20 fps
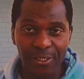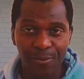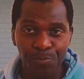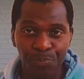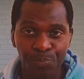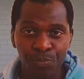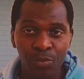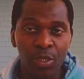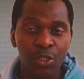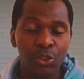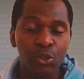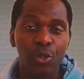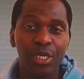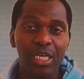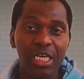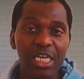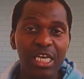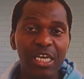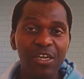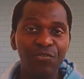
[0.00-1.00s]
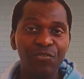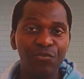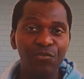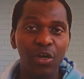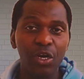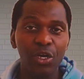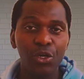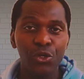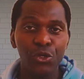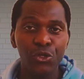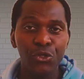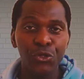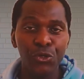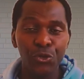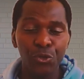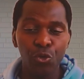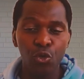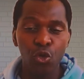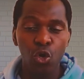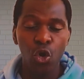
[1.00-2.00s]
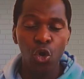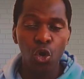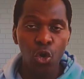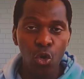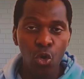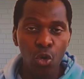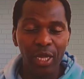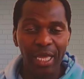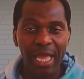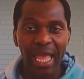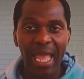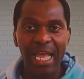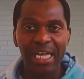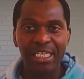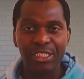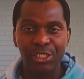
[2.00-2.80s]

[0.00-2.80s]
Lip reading: So if you look at